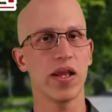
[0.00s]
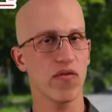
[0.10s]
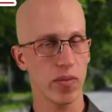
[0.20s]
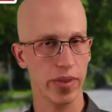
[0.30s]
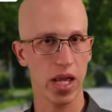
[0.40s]
And
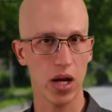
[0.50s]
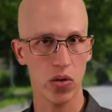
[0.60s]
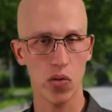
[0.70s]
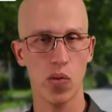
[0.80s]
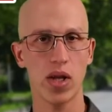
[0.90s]
then from
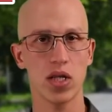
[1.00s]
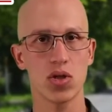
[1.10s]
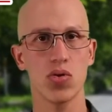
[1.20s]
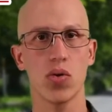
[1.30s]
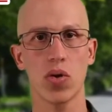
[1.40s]
there, it went
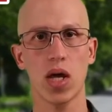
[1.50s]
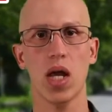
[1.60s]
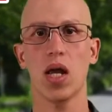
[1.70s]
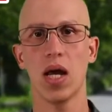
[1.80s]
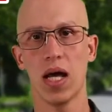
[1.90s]
into
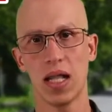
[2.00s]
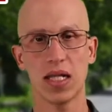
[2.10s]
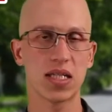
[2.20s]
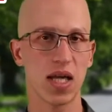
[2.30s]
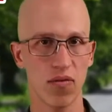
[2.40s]
okay,
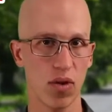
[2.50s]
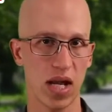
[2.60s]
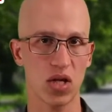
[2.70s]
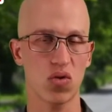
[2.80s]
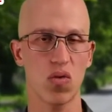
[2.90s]
let's give you
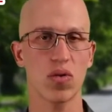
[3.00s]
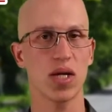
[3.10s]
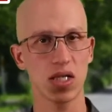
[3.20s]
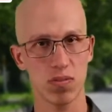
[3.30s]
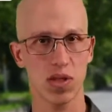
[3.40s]
an actual
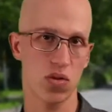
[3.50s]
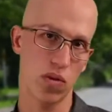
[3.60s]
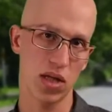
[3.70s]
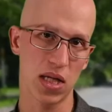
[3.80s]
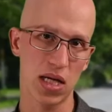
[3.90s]
road test
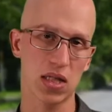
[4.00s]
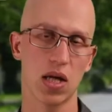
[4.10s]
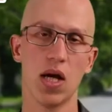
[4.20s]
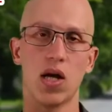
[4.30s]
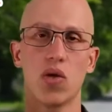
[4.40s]
plus a written
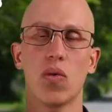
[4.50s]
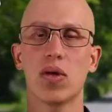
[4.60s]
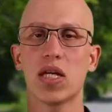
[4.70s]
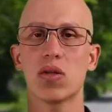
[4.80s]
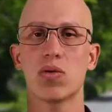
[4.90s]
test. The
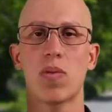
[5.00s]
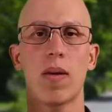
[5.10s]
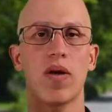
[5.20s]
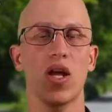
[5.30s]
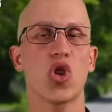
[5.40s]
road test was
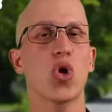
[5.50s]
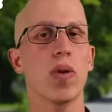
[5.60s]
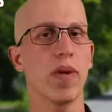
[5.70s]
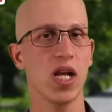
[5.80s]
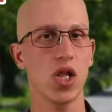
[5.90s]
probably a
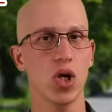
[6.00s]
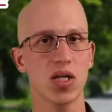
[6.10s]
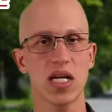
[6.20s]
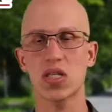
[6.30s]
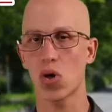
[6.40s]
30 minute
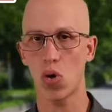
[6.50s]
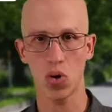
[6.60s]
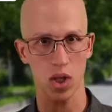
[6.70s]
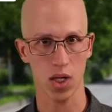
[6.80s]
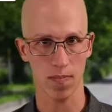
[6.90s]
long test
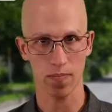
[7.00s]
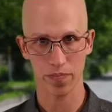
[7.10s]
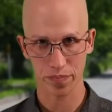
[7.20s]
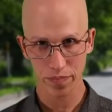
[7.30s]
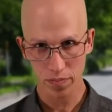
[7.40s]
all in.
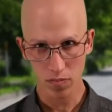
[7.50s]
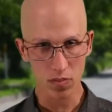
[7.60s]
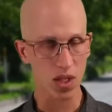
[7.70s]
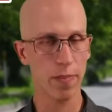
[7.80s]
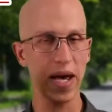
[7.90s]

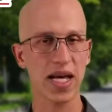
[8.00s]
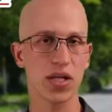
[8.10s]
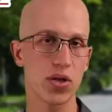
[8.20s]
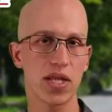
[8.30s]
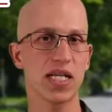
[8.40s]

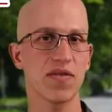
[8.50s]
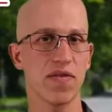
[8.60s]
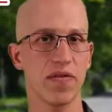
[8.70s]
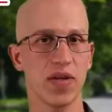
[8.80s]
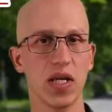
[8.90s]
Back in
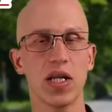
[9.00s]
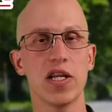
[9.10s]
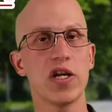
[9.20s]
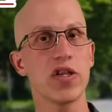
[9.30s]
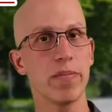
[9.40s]

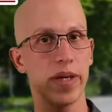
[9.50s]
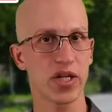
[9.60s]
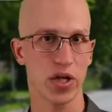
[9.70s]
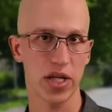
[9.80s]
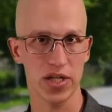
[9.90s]
2015, another
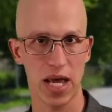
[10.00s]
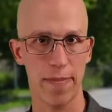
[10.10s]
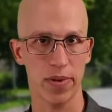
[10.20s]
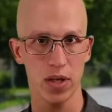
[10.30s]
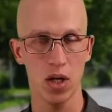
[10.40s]
big change
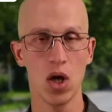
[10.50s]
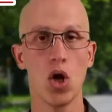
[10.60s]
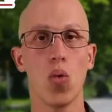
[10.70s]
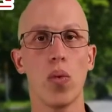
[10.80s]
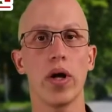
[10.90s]
happened
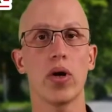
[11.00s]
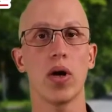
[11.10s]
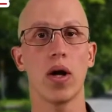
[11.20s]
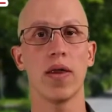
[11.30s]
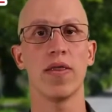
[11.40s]

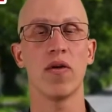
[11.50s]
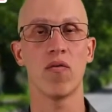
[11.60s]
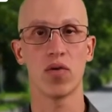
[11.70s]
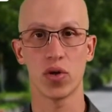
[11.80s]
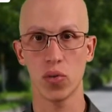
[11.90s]
where
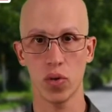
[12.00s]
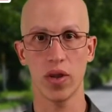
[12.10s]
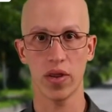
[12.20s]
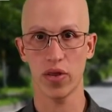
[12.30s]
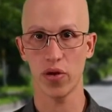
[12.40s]
the,
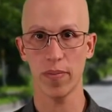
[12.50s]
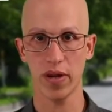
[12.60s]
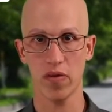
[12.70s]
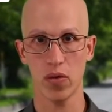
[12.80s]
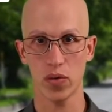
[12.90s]
two, uh, the
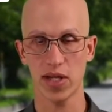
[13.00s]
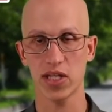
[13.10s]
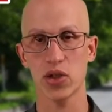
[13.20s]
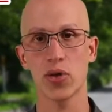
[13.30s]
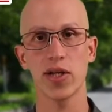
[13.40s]
30 minute road
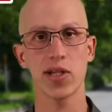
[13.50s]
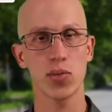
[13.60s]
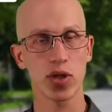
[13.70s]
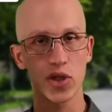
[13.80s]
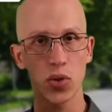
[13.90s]
test turned
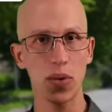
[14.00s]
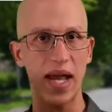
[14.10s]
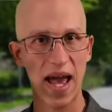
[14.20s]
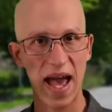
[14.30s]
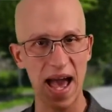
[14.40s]
into a
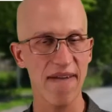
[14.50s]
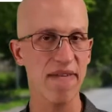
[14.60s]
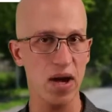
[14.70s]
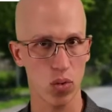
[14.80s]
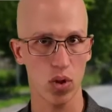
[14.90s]
two and a
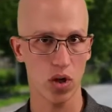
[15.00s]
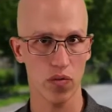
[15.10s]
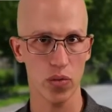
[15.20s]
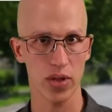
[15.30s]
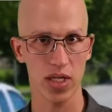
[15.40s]
half hour
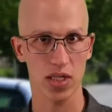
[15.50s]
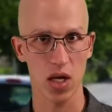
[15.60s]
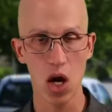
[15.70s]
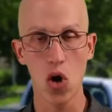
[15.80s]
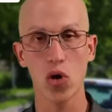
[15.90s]
long road
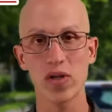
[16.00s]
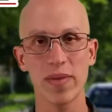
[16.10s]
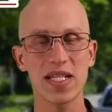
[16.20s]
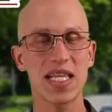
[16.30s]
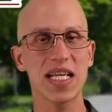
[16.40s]
test,
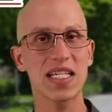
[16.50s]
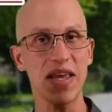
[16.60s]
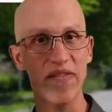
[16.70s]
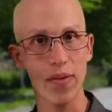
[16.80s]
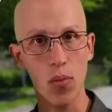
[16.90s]
which made
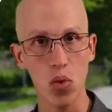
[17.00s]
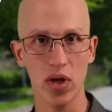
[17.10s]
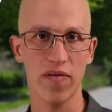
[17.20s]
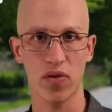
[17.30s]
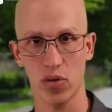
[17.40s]
things even
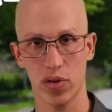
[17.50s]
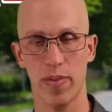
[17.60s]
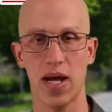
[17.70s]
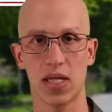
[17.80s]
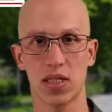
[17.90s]
more difficult
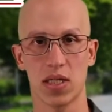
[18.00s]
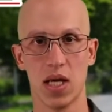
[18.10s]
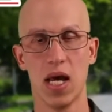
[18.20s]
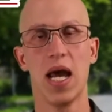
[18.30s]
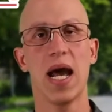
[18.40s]
to pass.
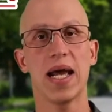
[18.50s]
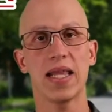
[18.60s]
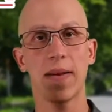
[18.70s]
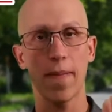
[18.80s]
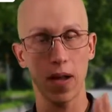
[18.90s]

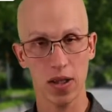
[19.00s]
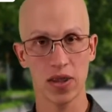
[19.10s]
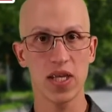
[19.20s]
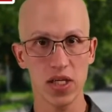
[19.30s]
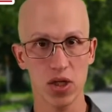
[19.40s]
And then
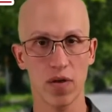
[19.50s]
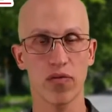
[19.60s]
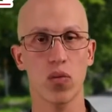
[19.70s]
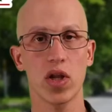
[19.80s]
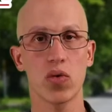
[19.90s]
in this year
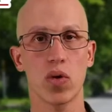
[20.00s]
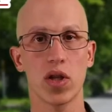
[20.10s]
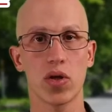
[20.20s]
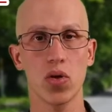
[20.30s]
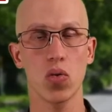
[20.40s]
of
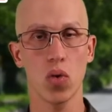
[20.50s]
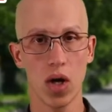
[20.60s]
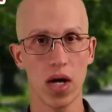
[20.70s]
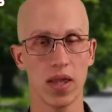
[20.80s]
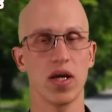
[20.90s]

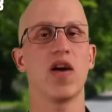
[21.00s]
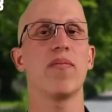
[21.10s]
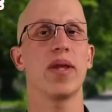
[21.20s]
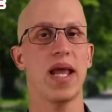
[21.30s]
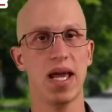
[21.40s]
2022, the
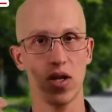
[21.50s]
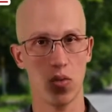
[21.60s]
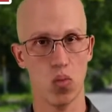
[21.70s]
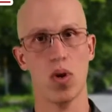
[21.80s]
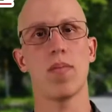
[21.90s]
government
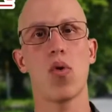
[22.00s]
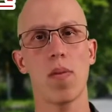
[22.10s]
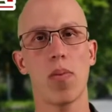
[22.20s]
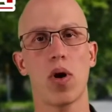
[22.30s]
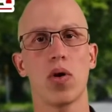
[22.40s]
added one
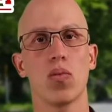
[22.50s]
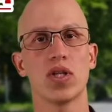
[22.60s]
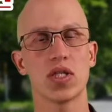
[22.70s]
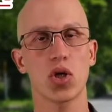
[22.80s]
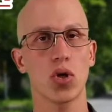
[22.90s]
more part,
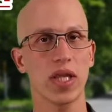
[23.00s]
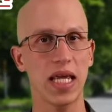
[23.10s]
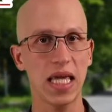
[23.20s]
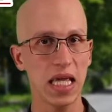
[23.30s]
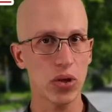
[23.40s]
which is
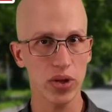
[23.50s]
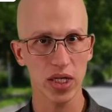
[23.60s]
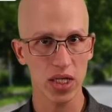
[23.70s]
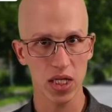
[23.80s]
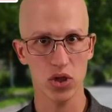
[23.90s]
called the
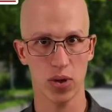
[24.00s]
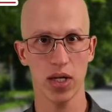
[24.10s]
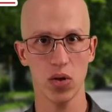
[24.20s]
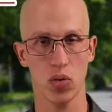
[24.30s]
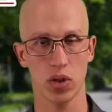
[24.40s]
ELDT
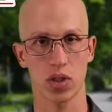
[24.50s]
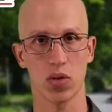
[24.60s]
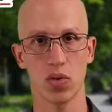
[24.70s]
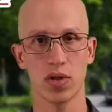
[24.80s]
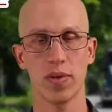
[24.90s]
training
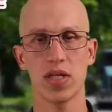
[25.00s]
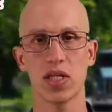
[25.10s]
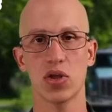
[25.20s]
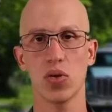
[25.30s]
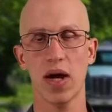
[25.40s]
course, which
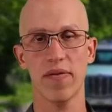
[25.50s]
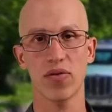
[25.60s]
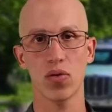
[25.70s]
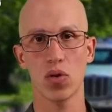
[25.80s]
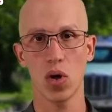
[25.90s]
means that you
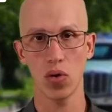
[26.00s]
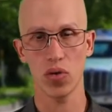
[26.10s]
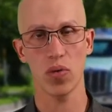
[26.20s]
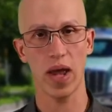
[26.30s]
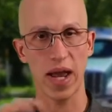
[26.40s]
have to go
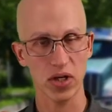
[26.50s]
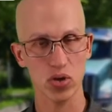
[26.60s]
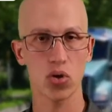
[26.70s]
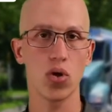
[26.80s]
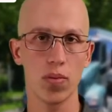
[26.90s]
through
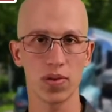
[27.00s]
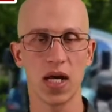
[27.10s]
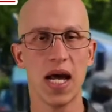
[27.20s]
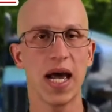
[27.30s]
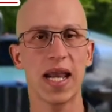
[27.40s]
extra
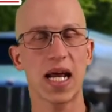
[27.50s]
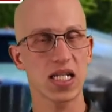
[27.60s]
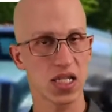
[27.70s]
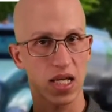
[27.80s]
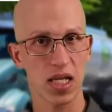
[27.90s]
hoops and
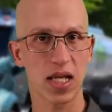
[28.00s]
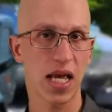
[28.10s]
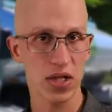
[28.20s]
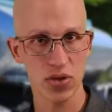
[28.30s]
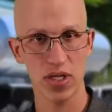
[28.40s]
actually
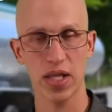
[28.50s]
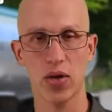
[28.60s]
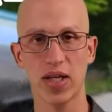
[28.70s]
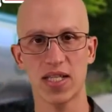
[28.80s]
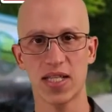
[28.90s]
get your
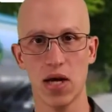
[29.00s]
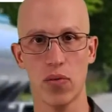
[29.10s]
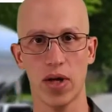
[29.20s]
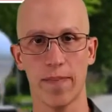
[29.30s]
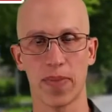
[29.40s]
CDL license
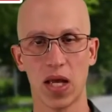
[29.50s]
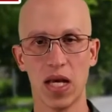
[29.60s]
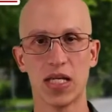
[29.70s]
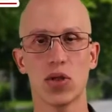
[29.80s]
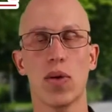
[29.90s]
that way.
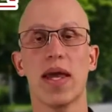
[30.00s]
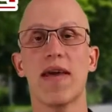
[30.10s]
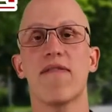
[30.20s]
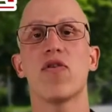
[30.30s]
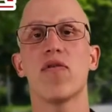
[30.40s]
So
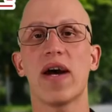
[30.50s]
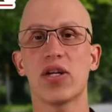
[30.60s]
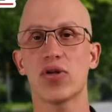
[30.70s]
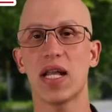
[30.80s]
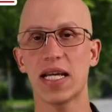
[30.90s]
if you've
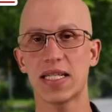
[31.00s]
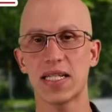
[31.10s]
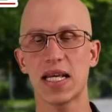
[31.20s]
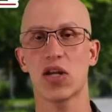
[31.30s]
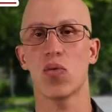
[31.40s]
had your
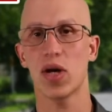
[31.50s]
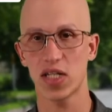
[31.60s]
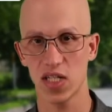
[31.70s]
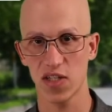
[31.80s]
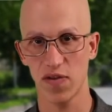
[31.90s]
license and you're
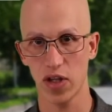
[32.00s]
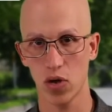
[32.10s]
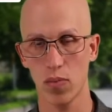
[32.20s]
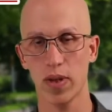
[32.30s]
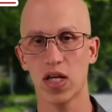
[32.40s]
watching this
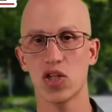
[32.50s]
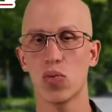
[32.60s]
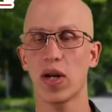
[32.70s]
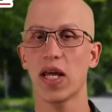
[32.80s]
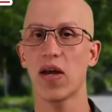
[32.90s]
video
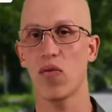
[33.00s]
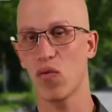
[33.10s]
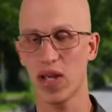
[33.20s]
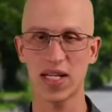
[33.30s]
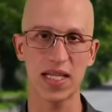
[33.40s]
because you want to get
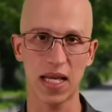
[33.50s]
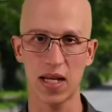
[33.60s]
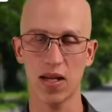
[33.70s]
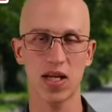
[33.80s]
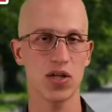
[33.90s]

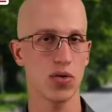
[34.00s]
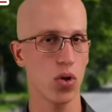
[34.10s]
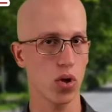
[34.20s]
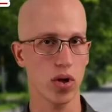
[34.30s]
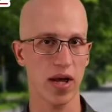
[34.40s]
reinstated because you
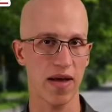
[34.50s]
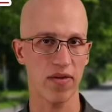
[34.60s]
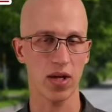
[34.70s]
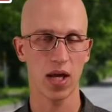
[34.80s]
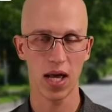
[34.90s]
no longer
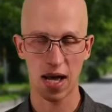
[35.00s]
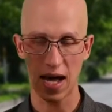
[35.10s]
have it,